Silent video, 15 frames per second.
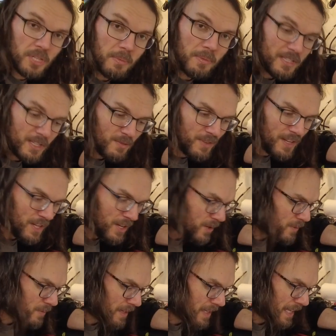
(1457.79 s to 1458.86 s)
them in this
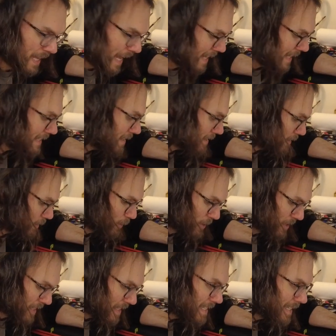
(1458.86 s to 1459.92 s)
video, in the edit, you'll
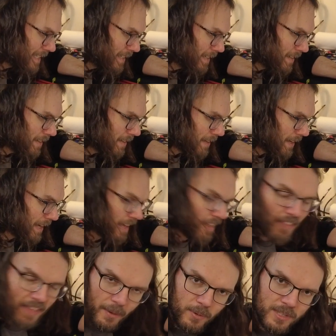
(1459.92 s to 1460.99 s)
see.
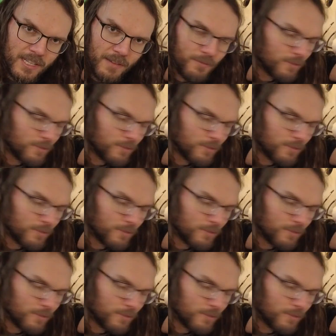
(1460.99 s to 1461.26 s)
And that was it